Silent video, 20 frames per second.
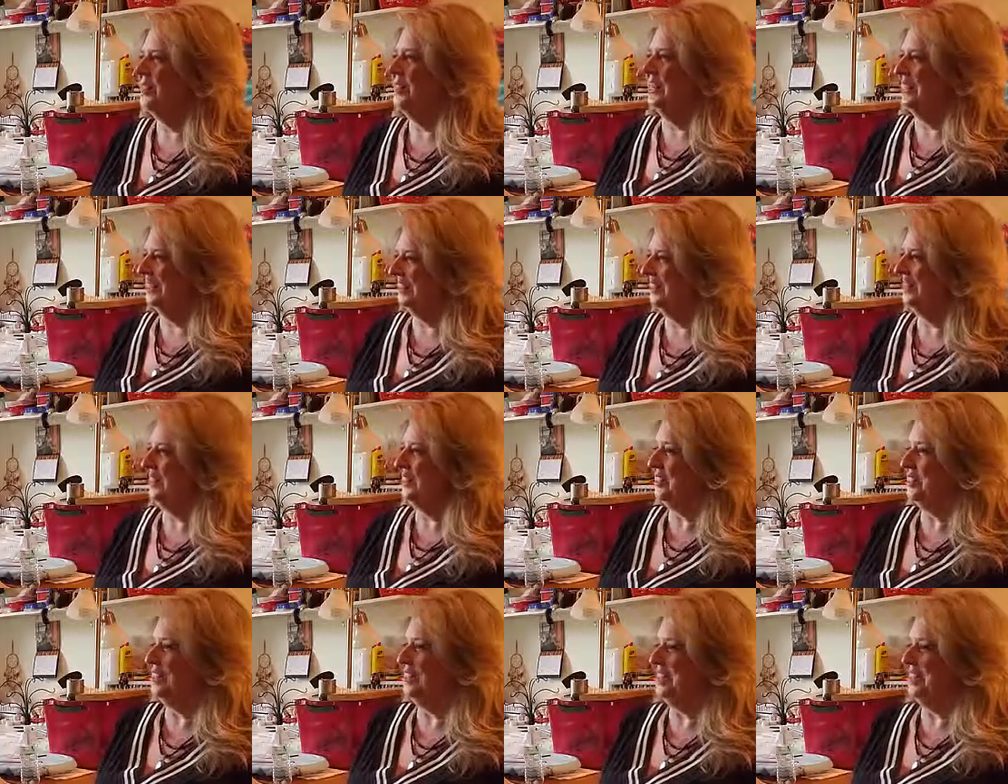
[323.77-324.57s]

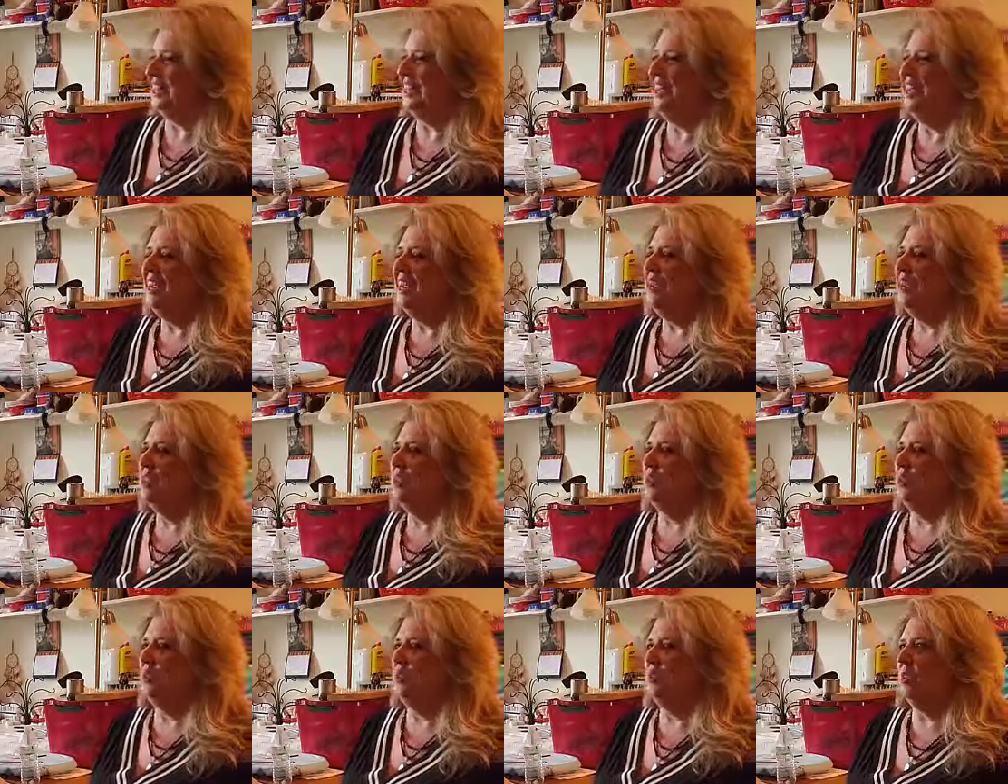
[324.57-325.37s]
That's good.
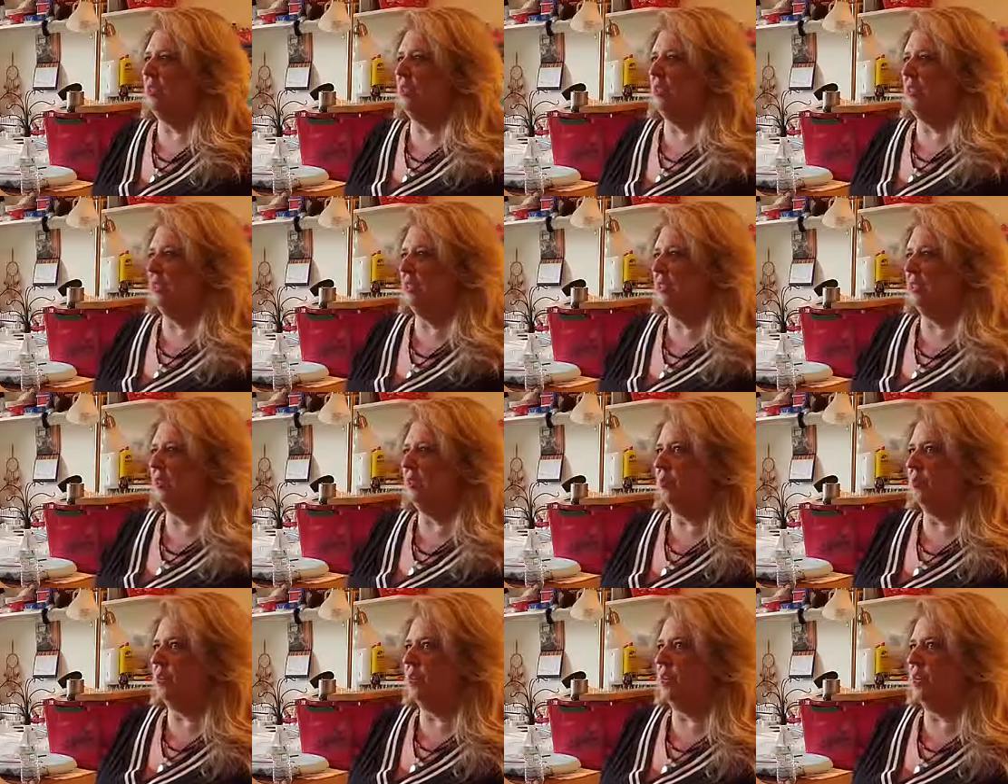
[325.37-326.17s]
So,
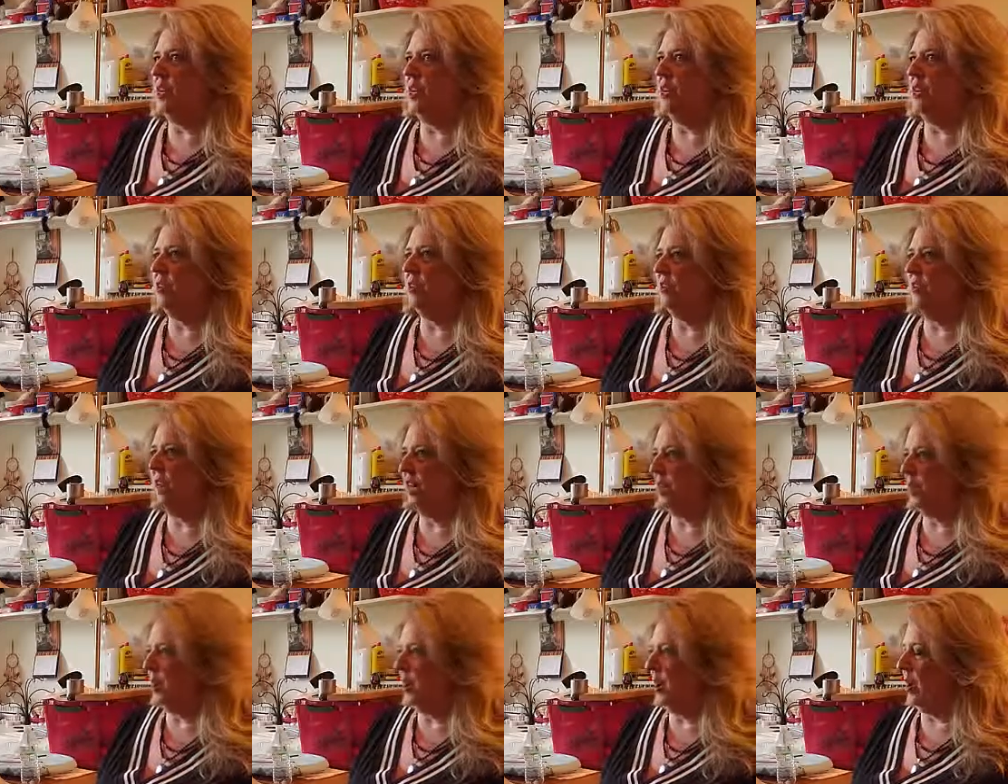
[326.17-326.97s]
when you're
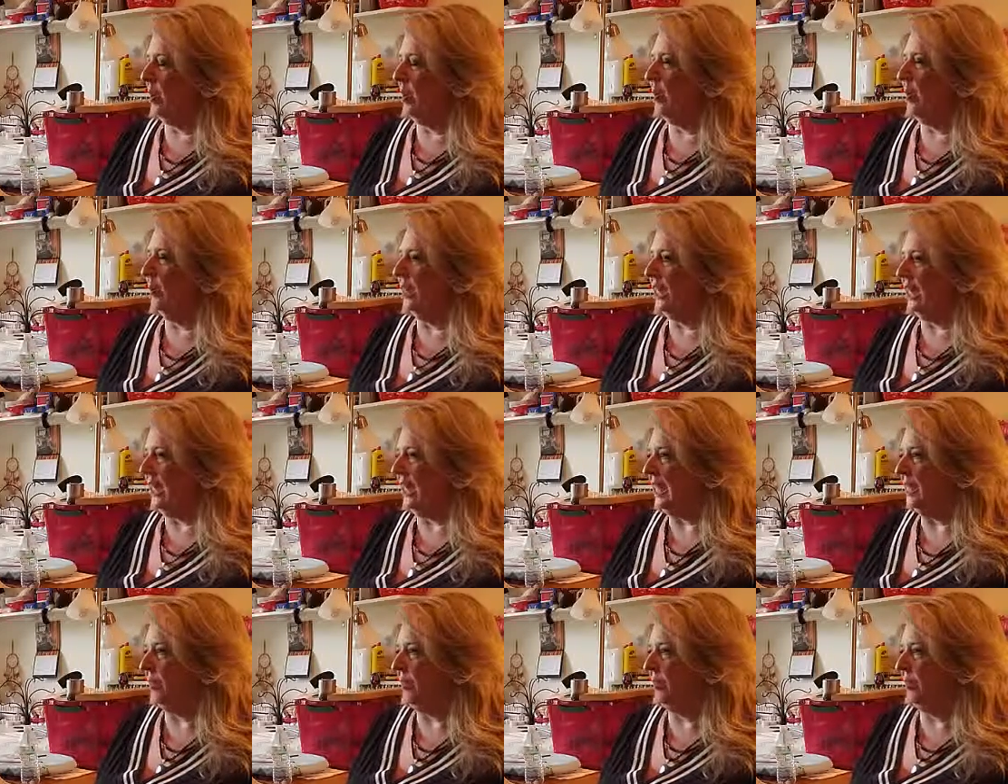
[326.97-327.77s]
talking about a
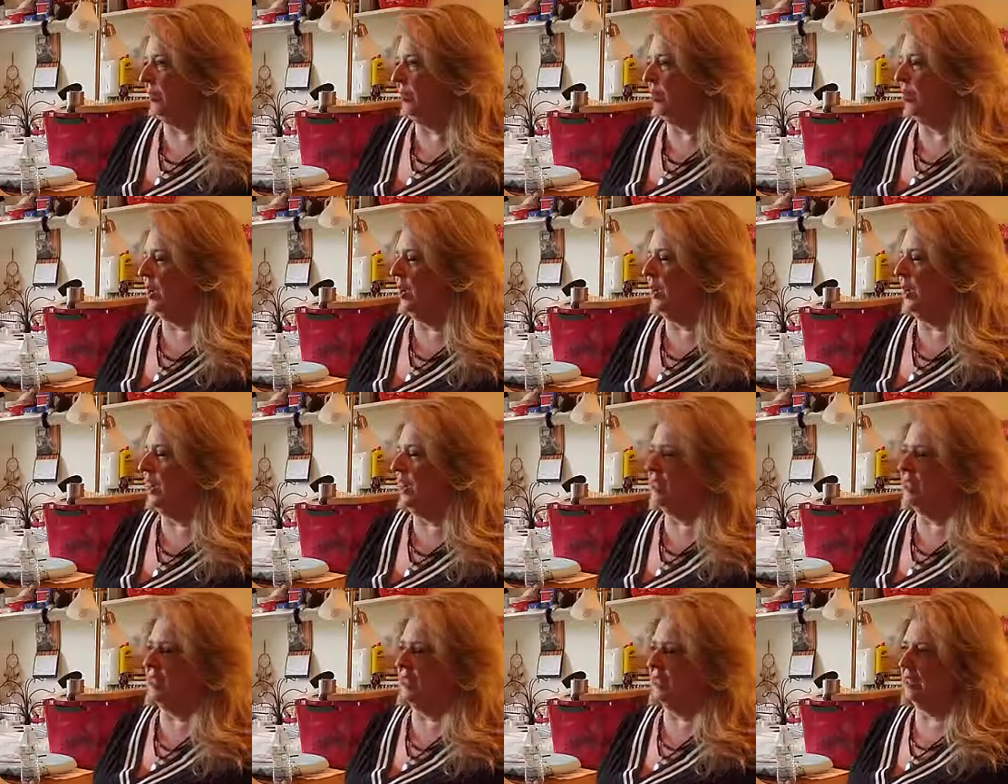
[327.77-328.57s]
relief, what
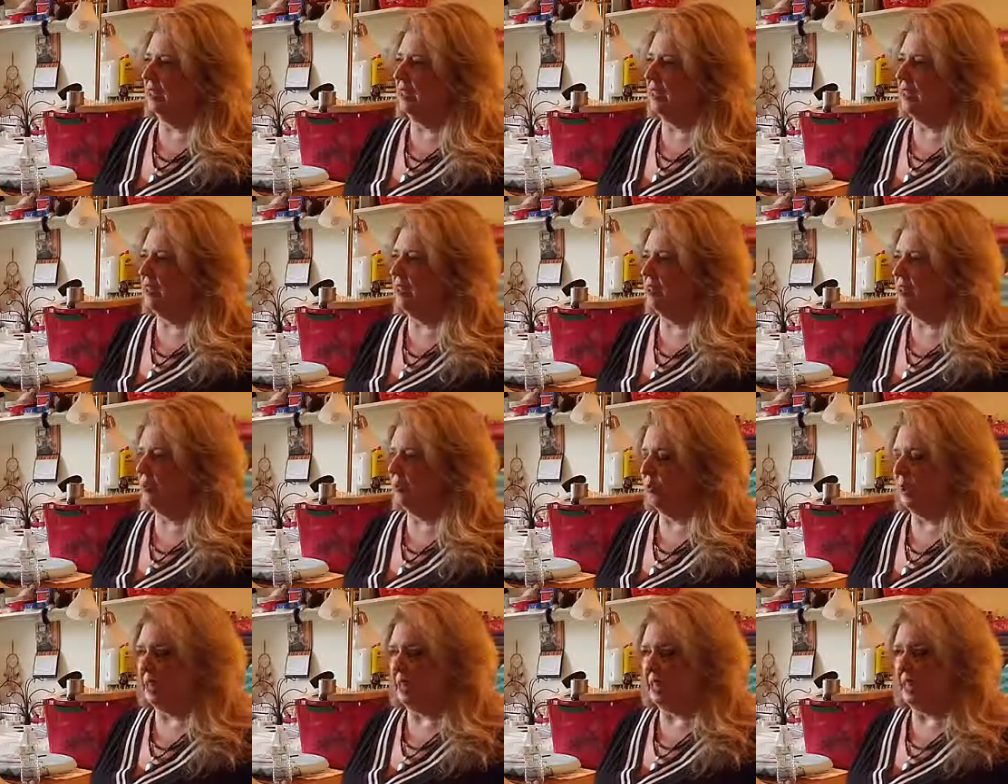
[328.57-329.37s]
exactly is
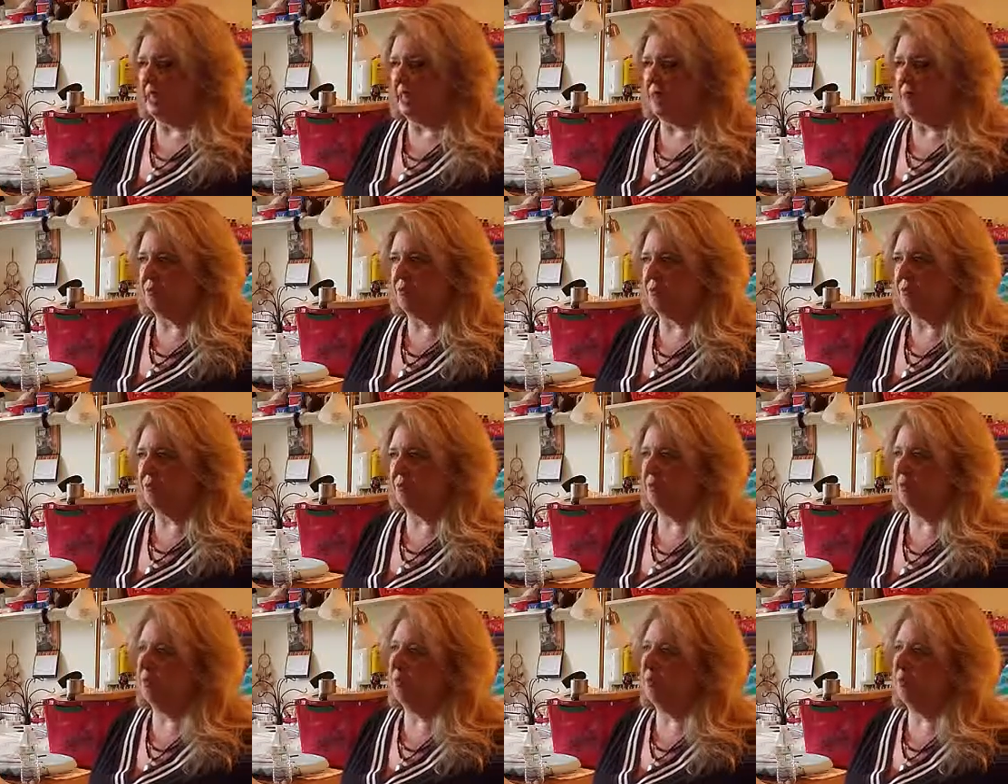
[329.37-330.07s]
a relief?